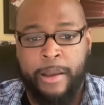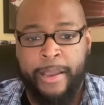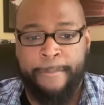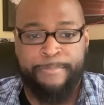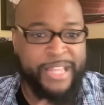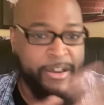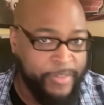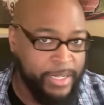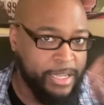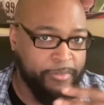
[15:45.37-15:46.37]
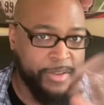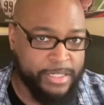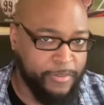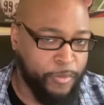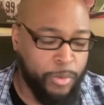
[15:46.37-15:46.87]
right? Now, Philadelphia
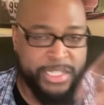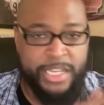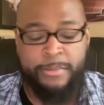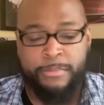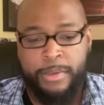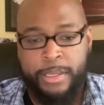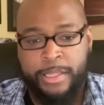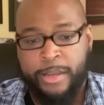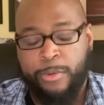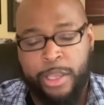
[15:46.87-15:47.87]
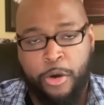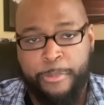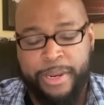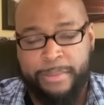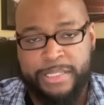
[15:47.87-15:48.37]
is the fourth team that we
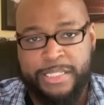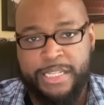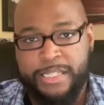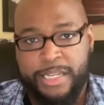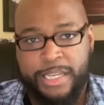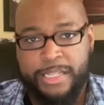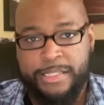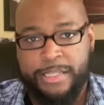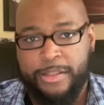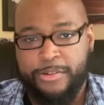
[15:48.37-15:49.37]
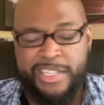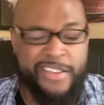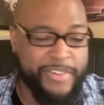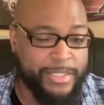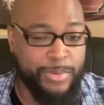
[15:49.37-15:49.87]
opened up the season against, and their
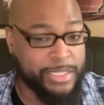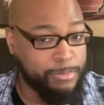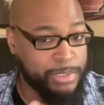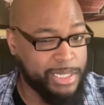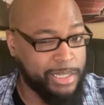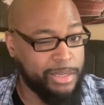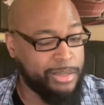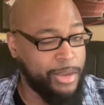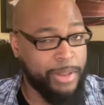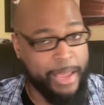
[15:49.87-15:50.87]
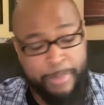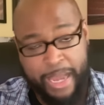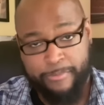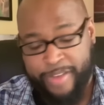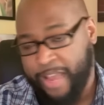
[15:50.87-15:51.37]
defense wasn't particularly good. They were like
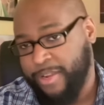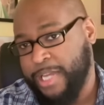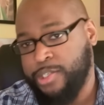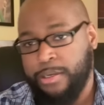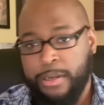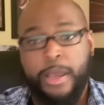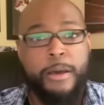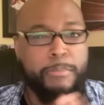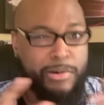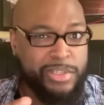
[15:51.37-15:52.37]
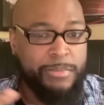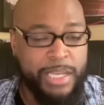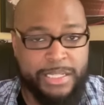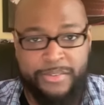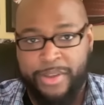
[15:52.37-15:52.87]
bottom five last year, mostly
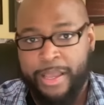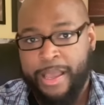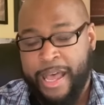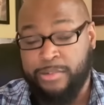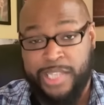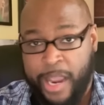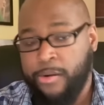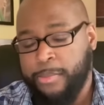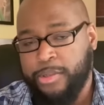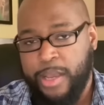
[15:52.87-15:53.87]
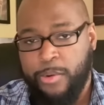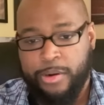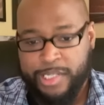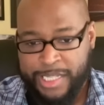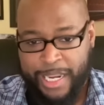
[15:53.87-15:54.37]
because of how terrible they
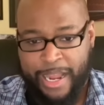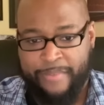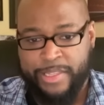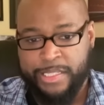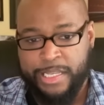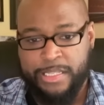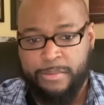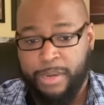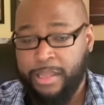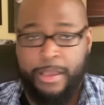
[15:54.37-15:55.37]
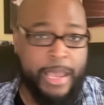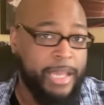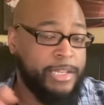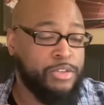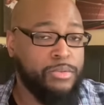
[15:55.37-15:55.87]
were in the second half of the season. But
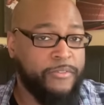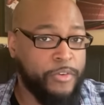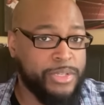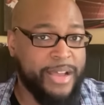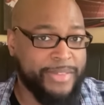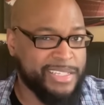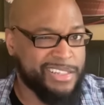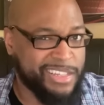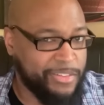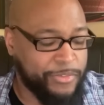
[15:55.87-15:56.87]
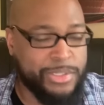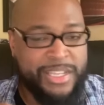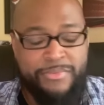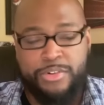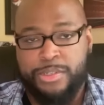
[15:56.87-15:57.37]
at least through the first half of the season, like the
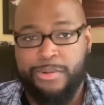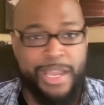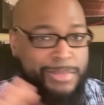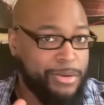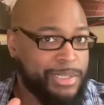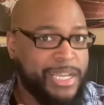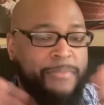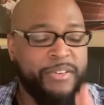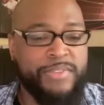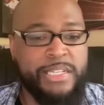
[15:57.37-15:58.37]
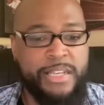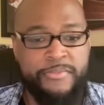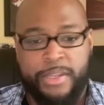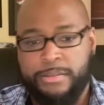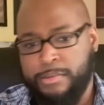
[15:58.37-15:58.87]
first seven or so games, they were the top 15
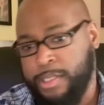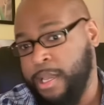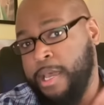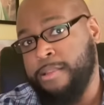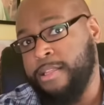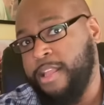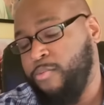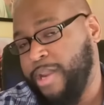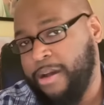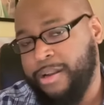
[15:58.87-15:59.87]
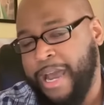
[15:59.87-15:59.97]
defense. And then they went